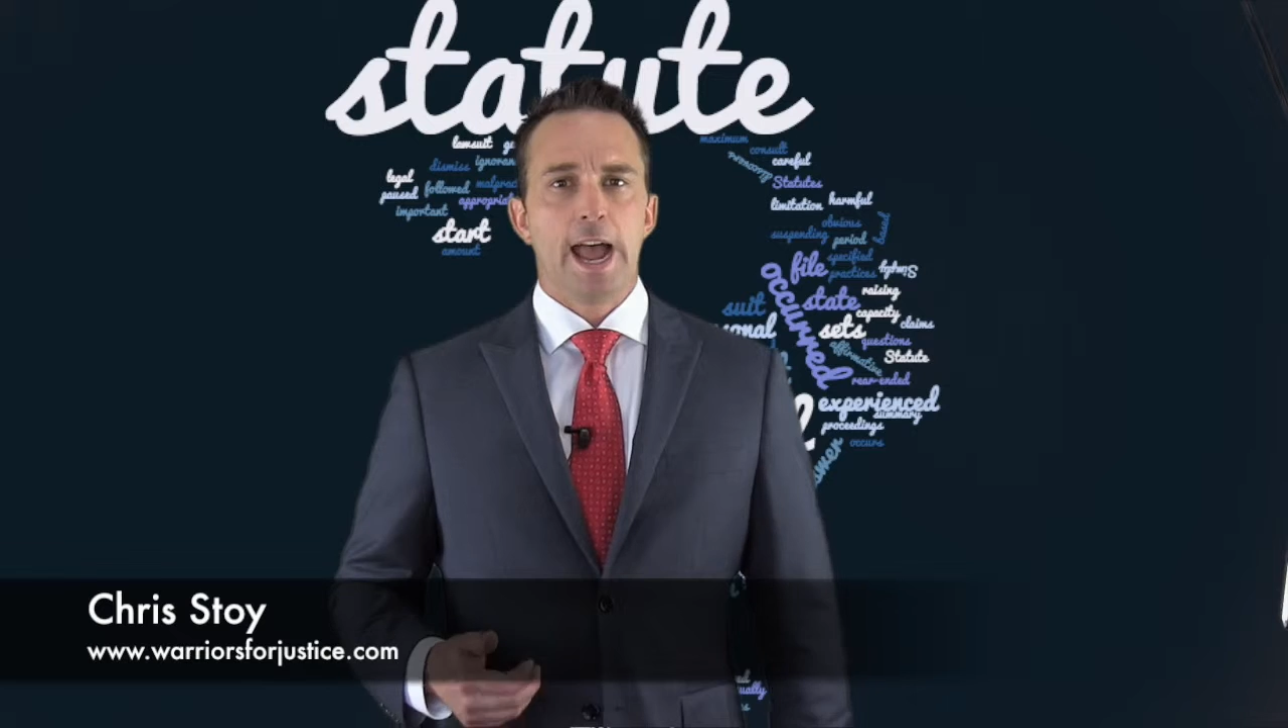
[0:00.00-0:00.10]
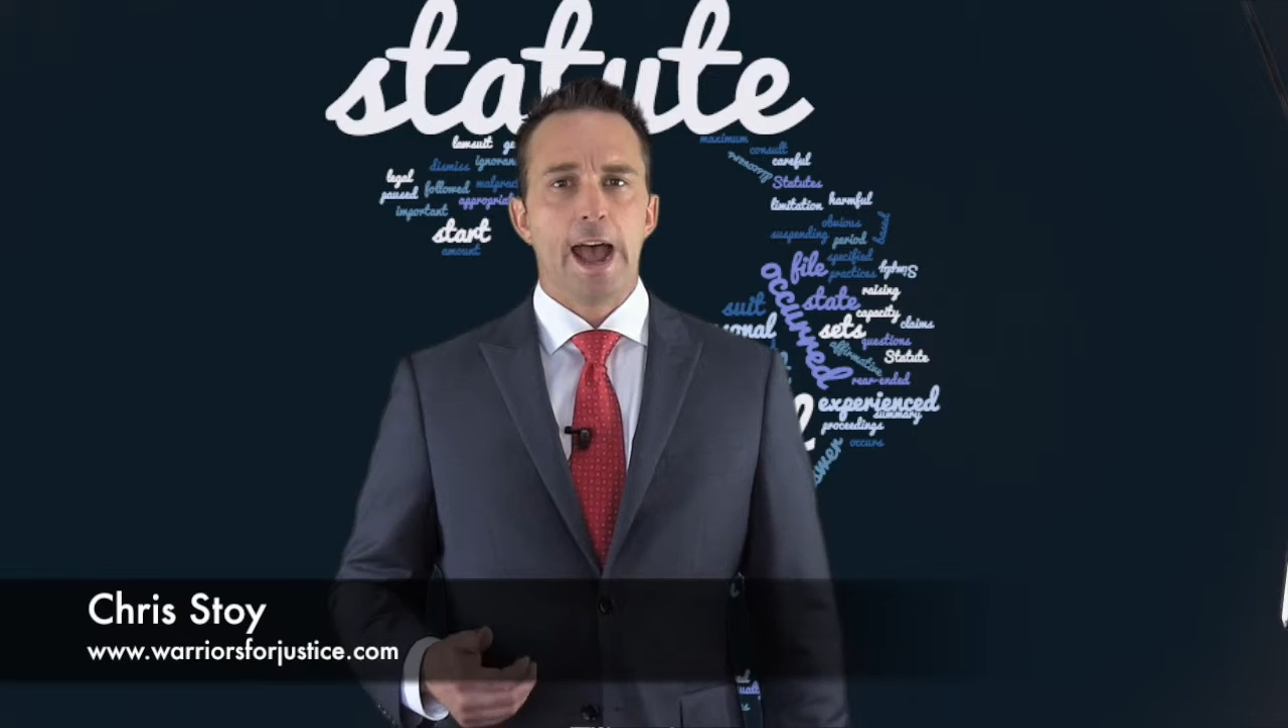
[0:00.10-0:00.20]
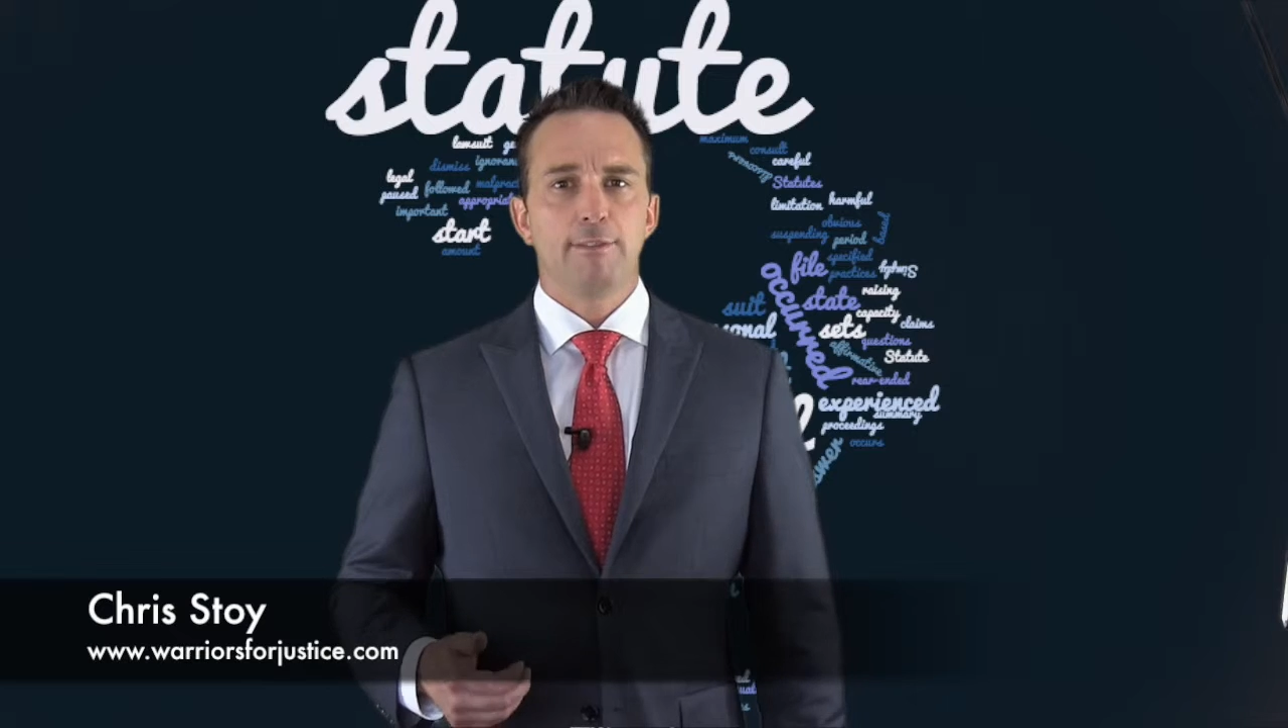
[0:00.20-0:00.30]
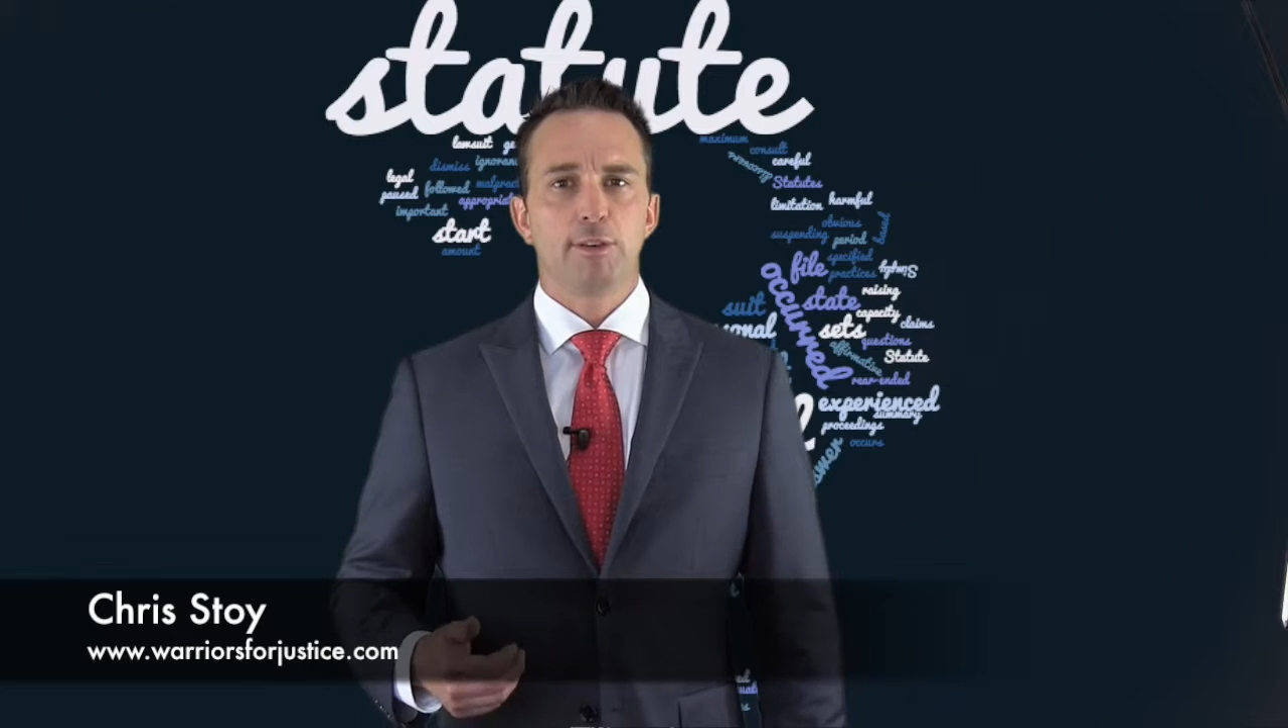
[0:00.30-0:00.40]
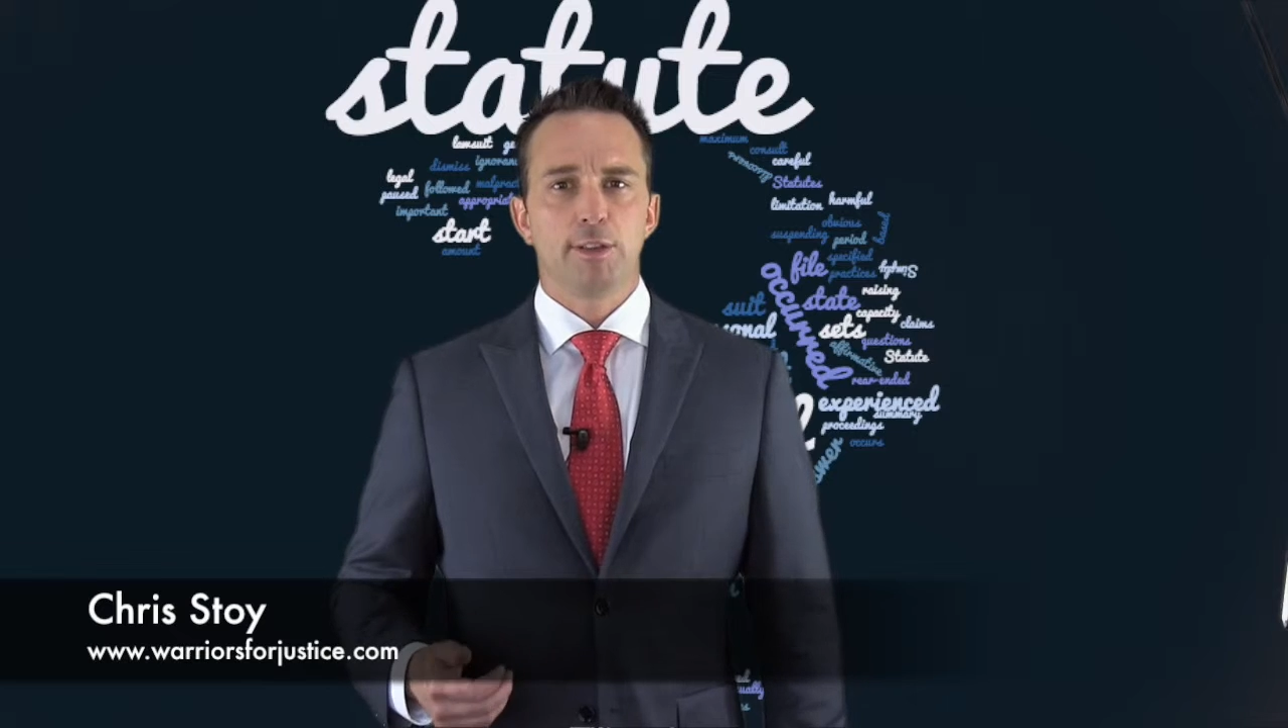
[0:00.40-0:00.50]

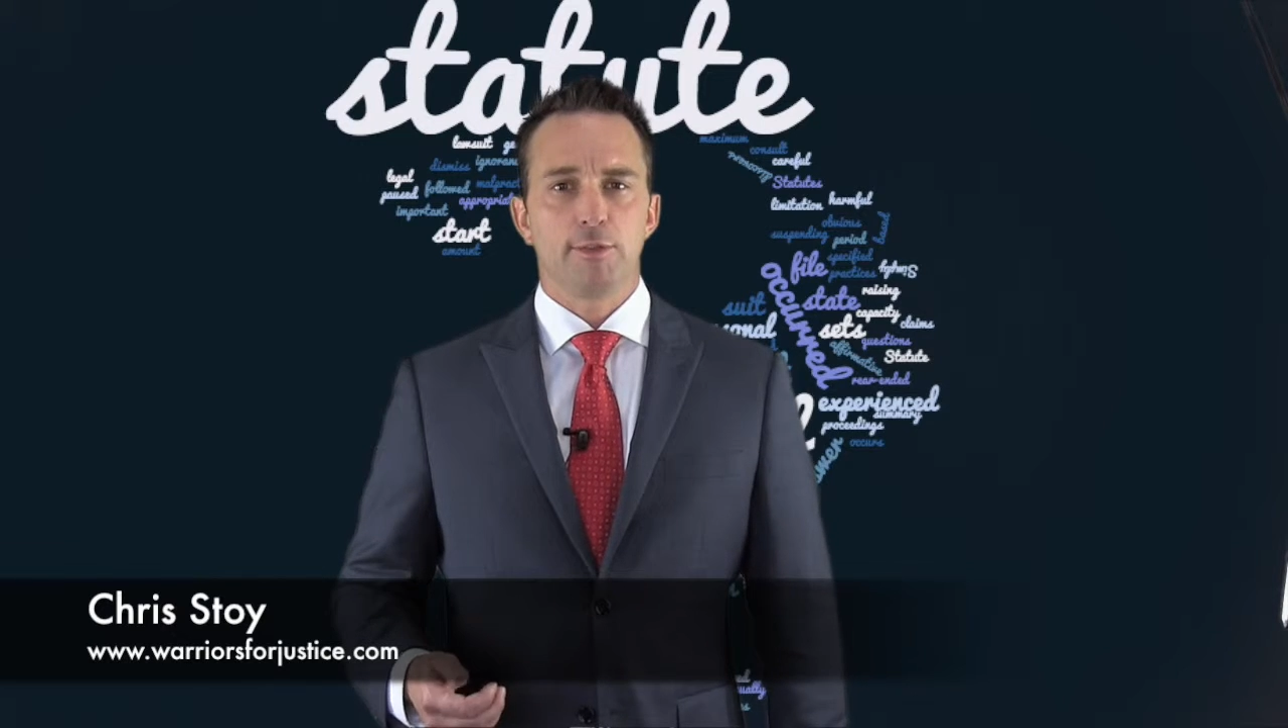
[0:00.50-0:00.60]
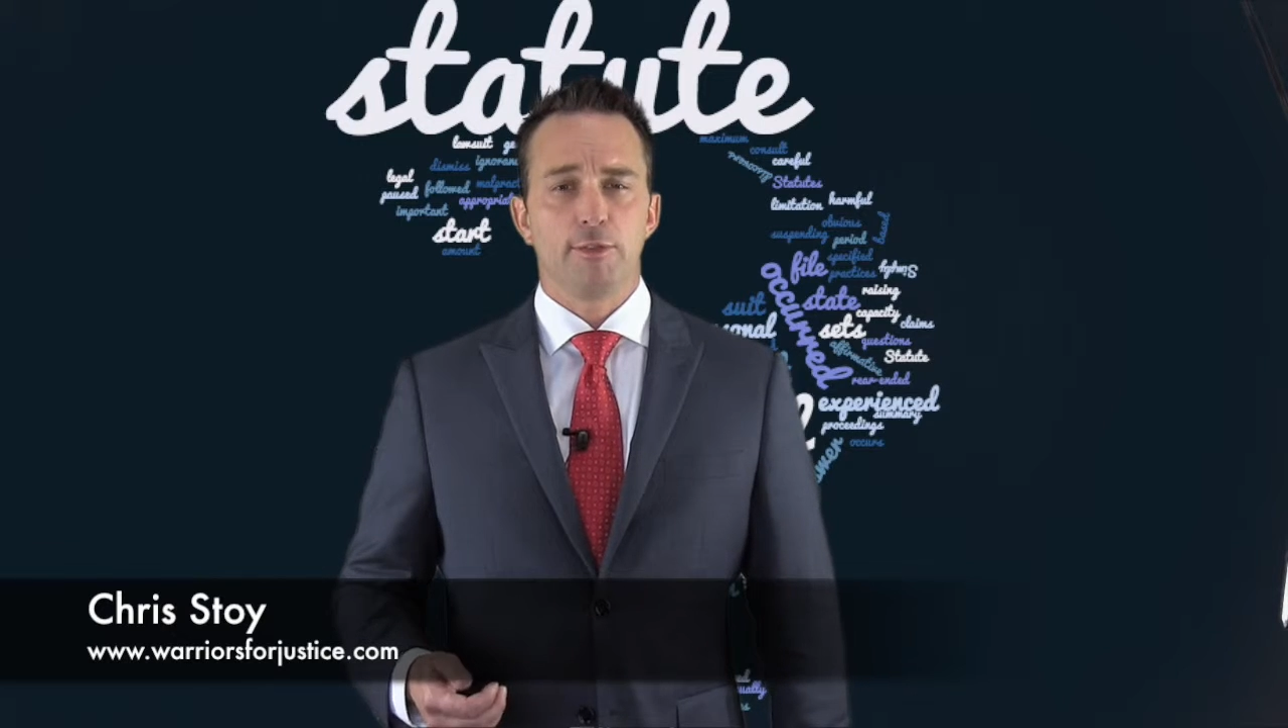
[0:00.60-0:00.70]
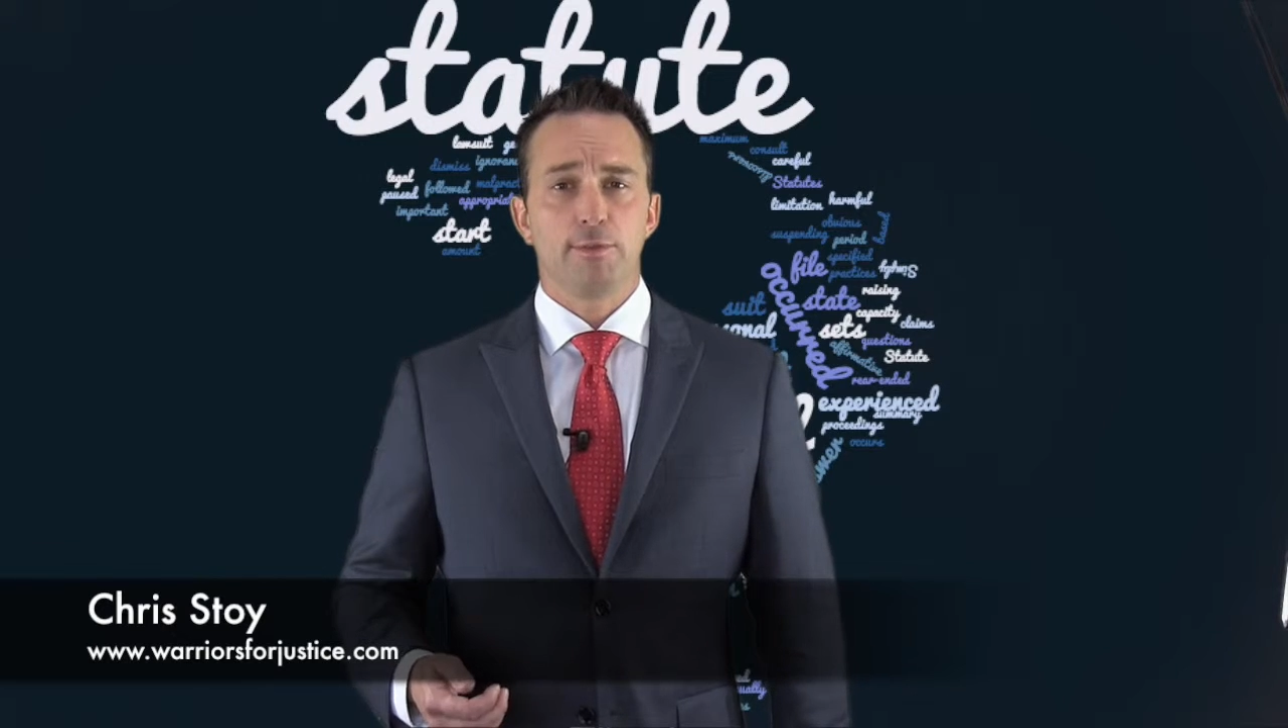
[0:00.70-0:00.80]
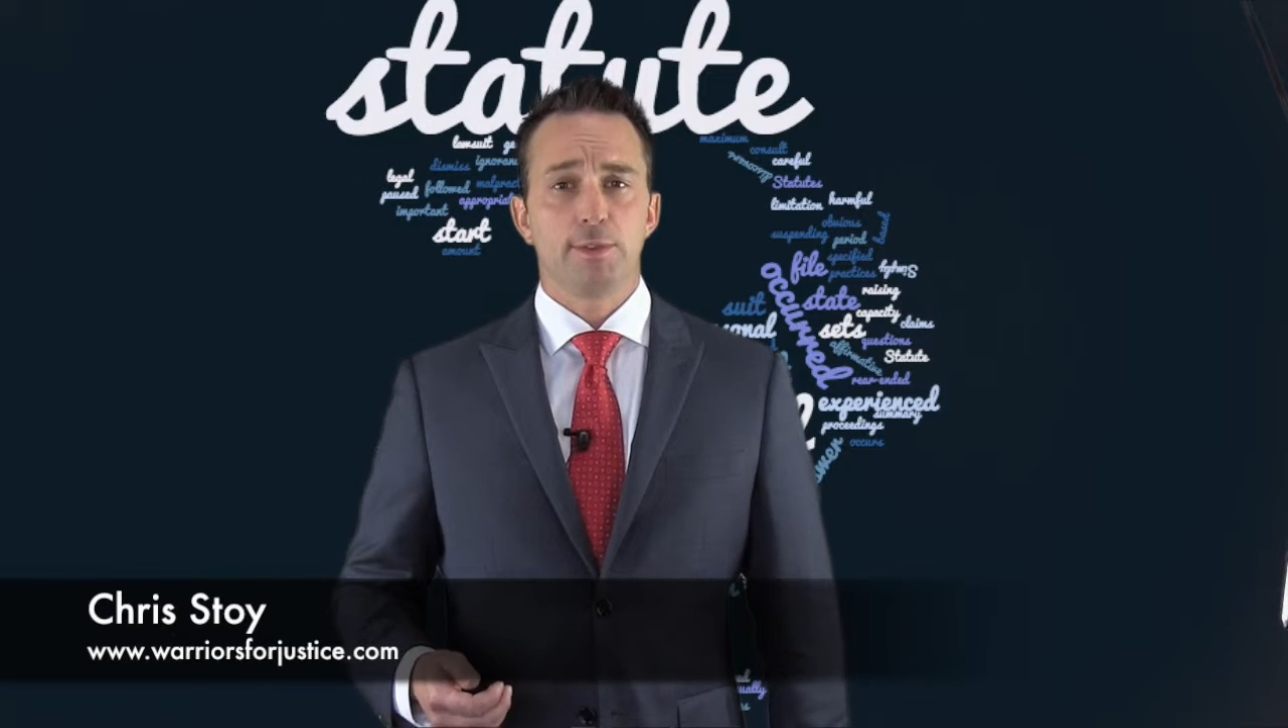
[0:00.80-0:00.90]
after the